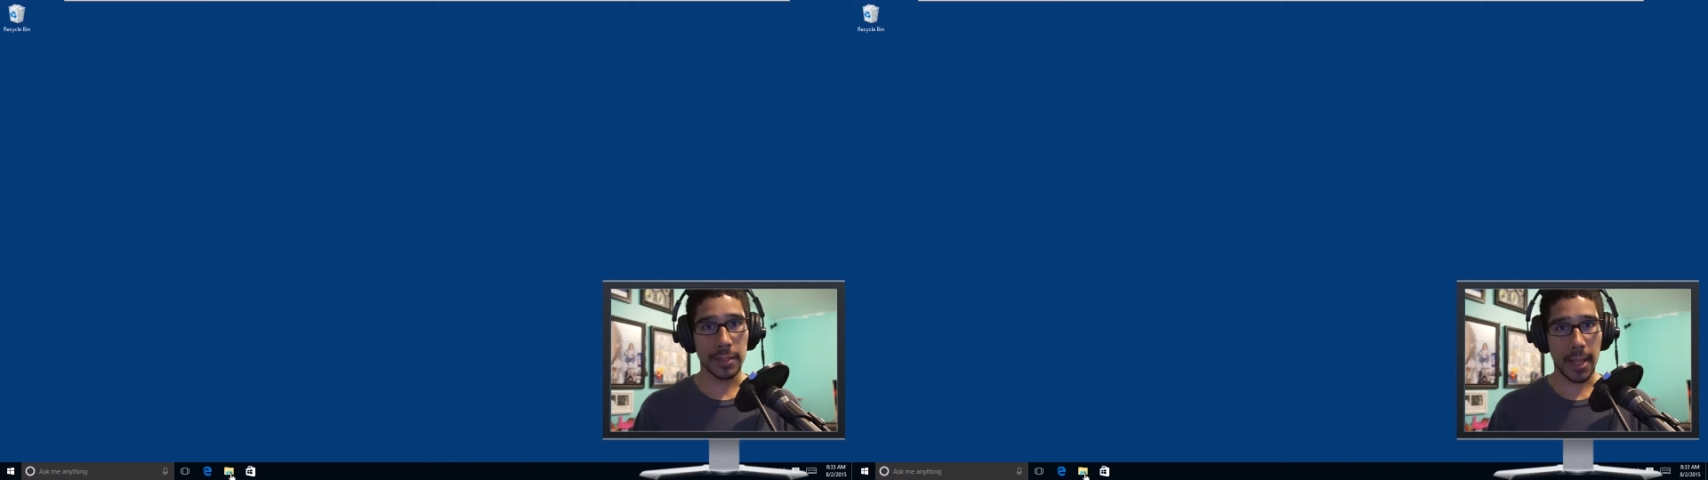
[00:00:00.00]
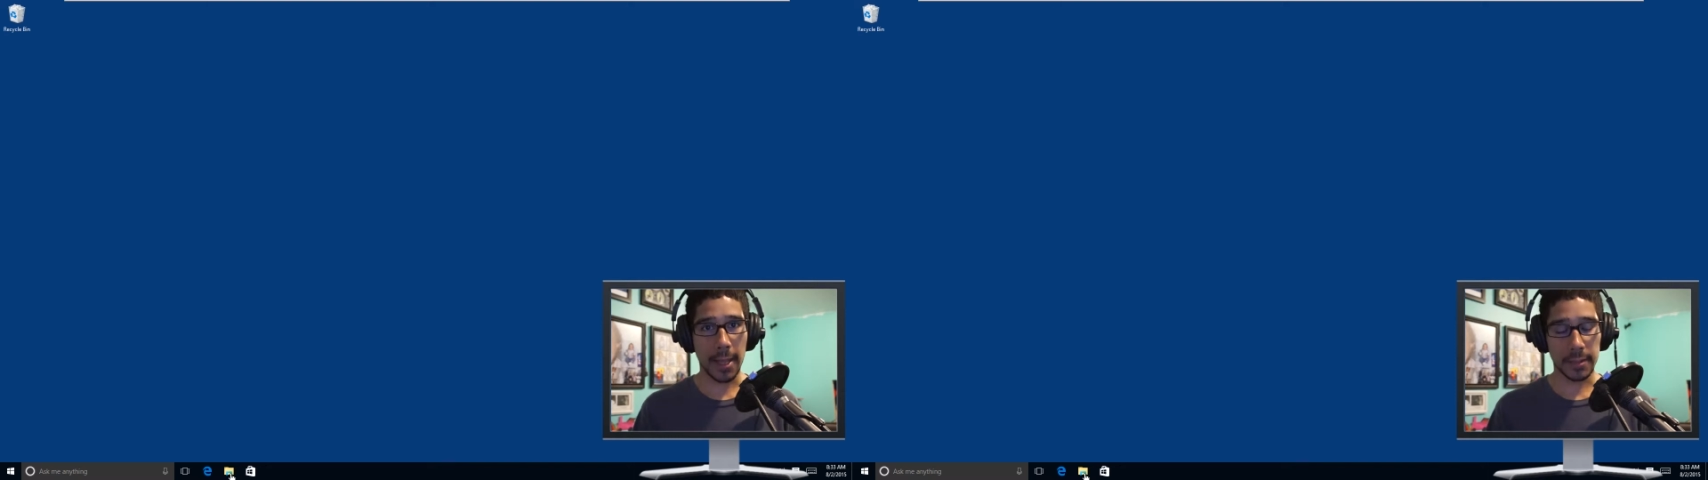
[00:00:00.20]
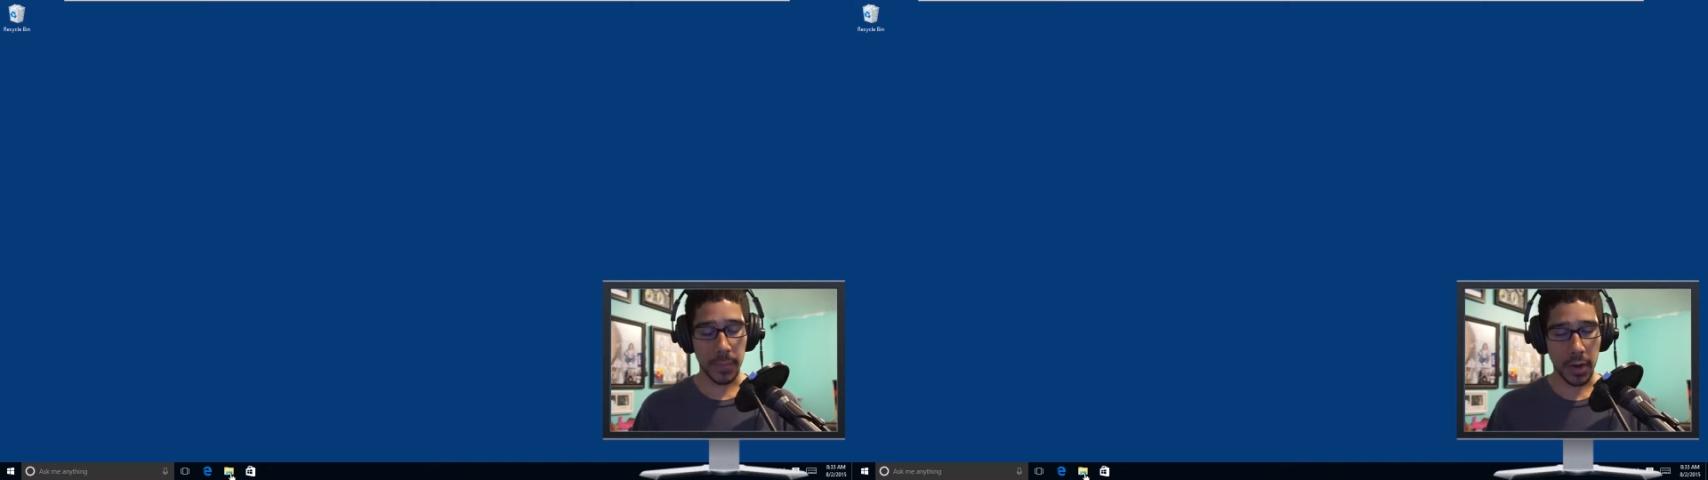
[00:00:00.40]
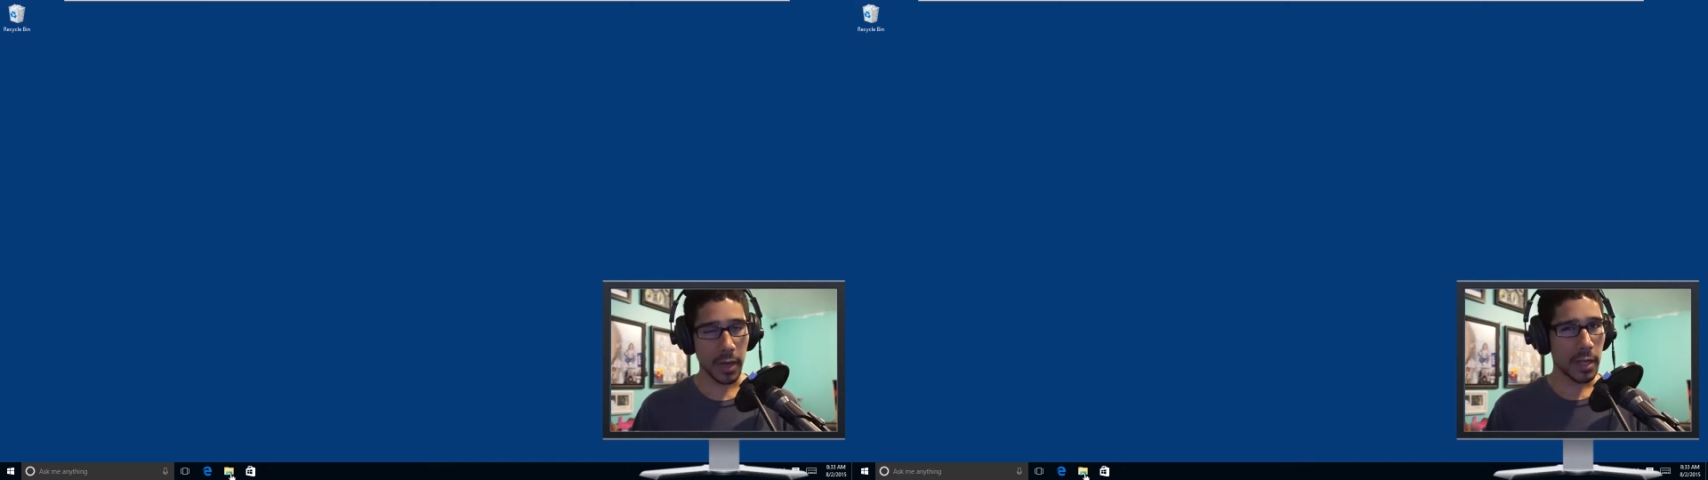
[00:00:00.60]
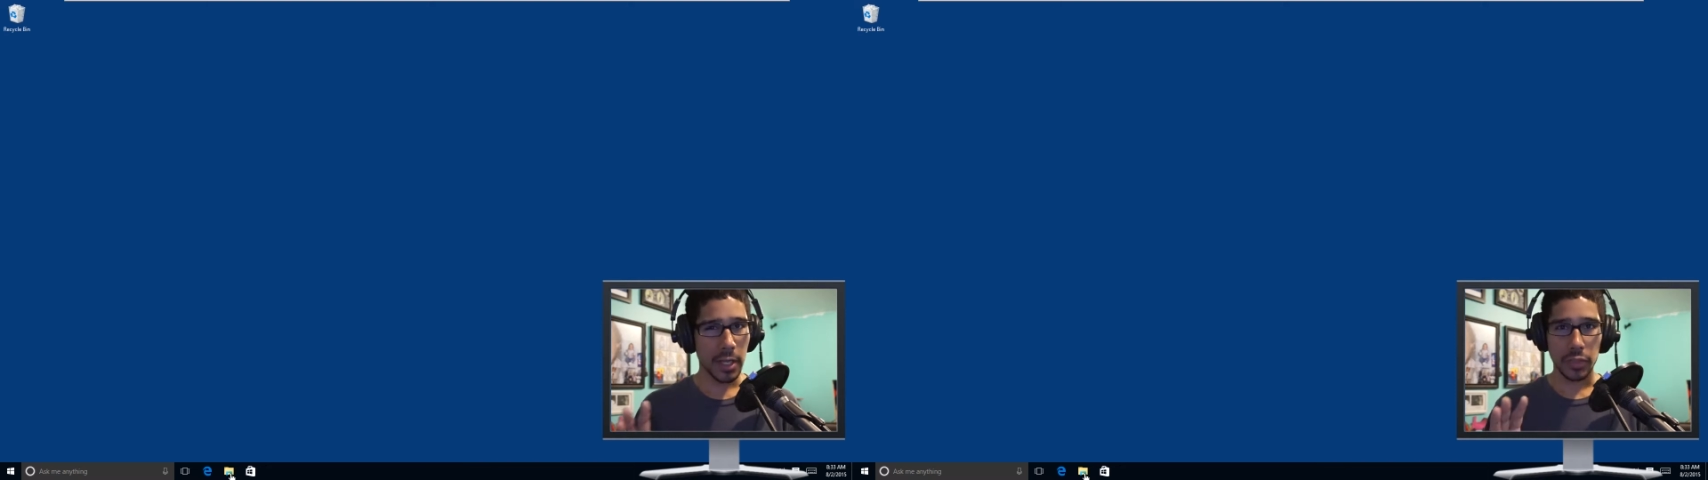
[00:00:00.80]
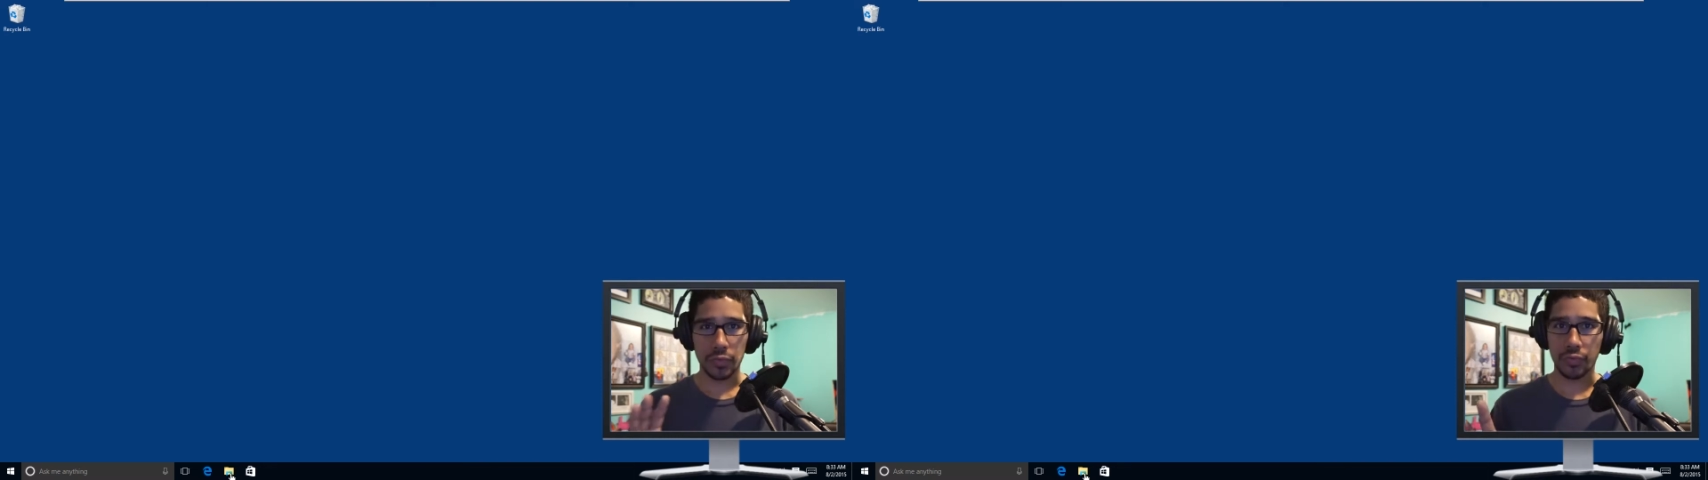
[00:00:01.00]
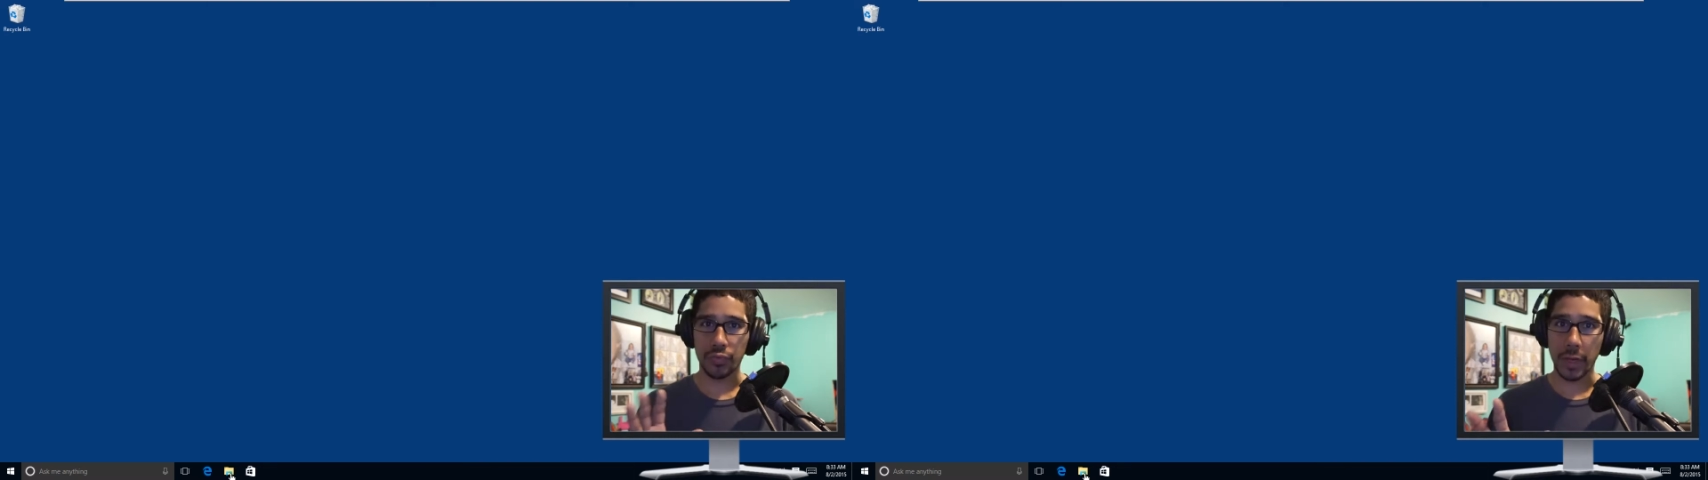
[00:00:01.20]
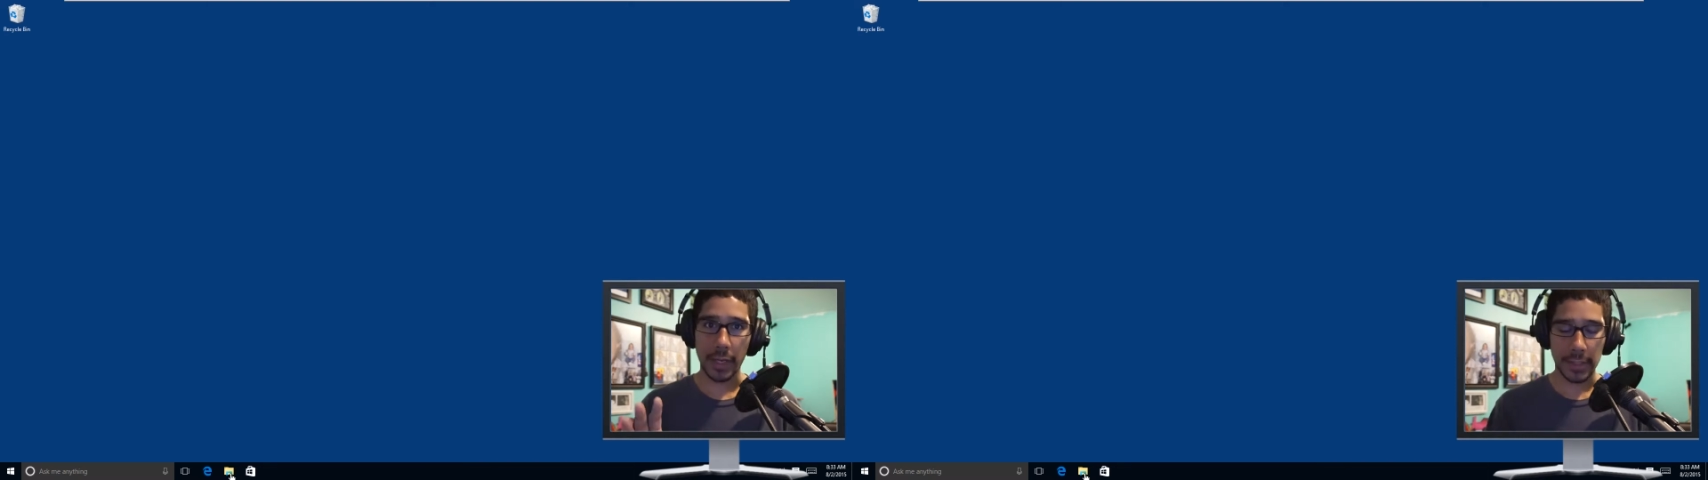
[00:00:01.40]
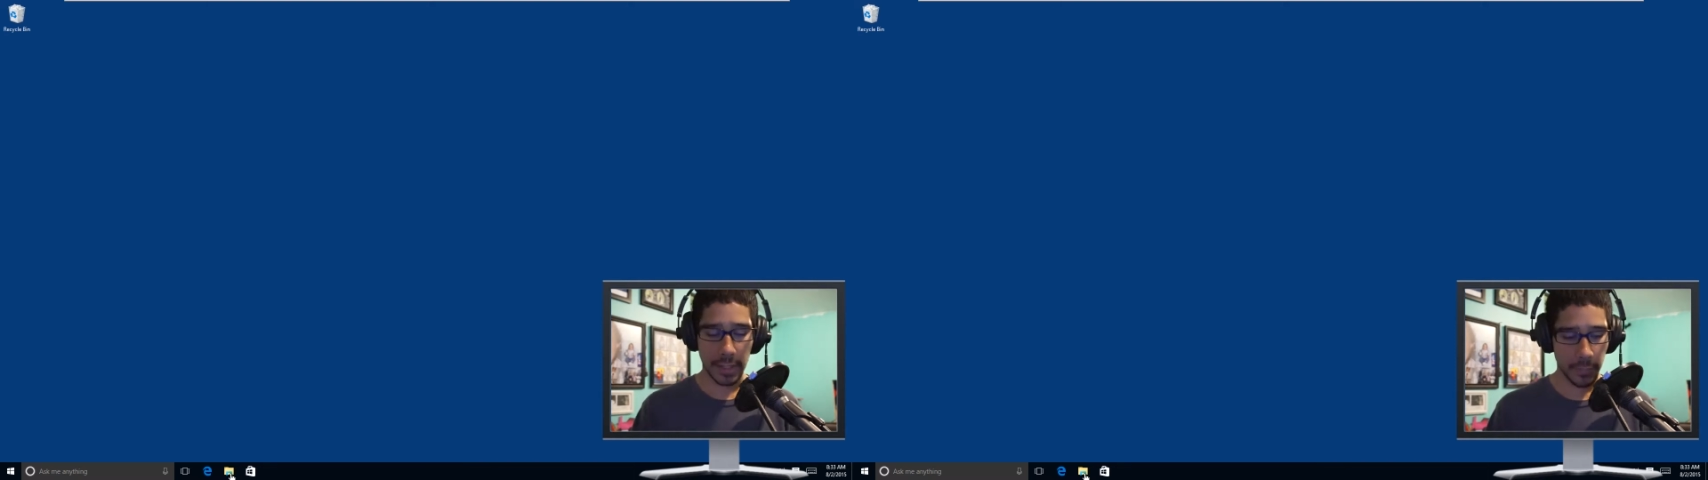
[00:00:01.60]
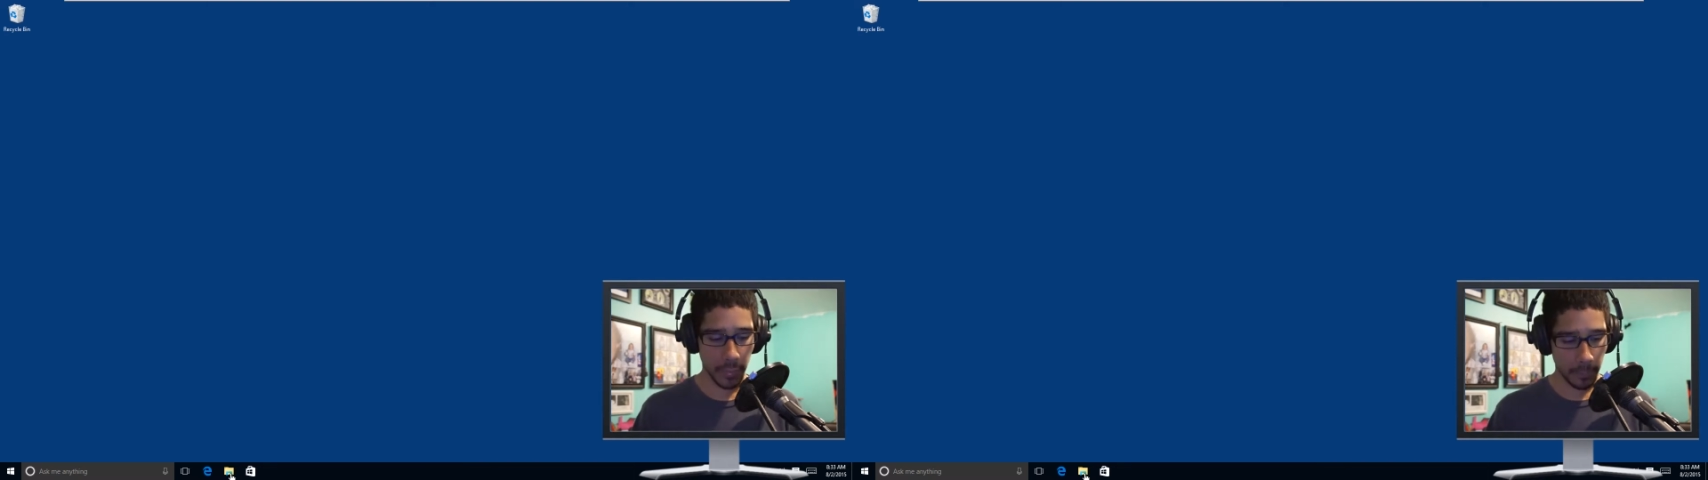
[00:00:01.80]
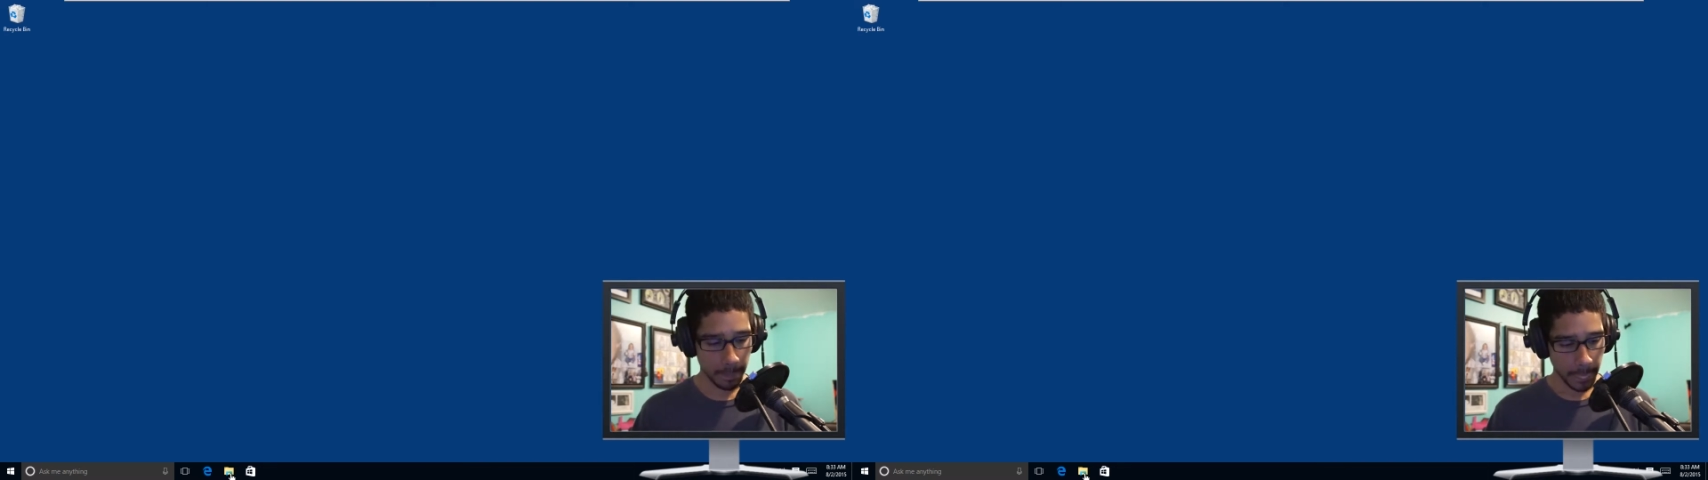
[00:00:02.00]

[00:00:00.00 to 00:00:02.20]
taskbar. It's really simple.